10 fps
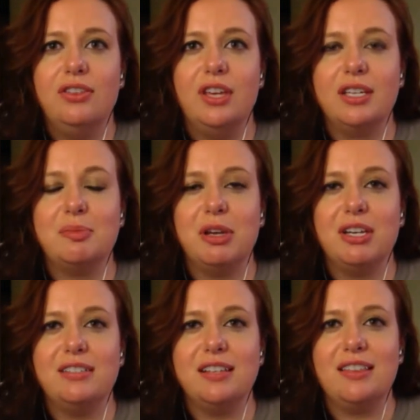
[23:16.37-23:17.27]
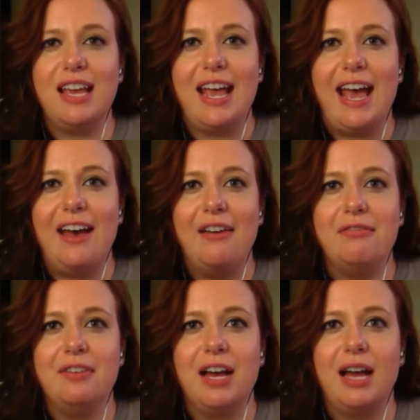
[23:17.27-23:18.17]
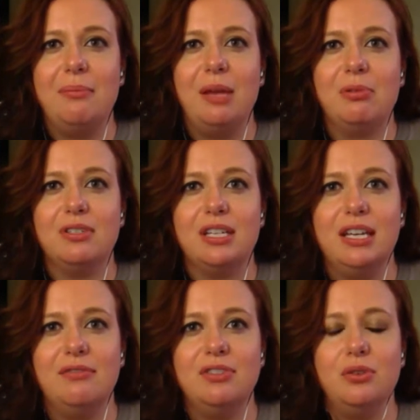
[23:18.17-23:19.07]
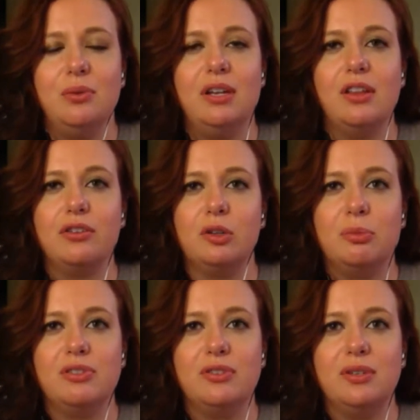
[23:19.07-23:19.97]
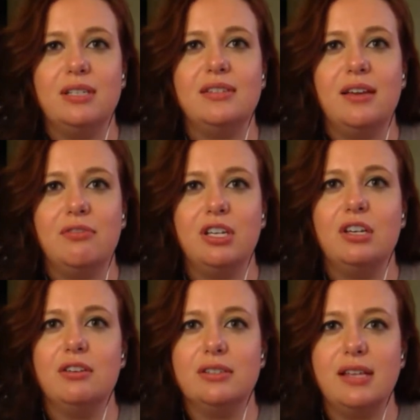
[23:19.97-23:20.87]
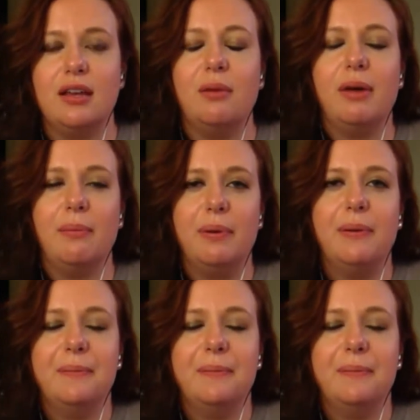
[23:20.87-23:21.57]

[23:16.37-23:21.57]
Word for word: the experience that they have, I'm able to give to another group of students every year as they come up.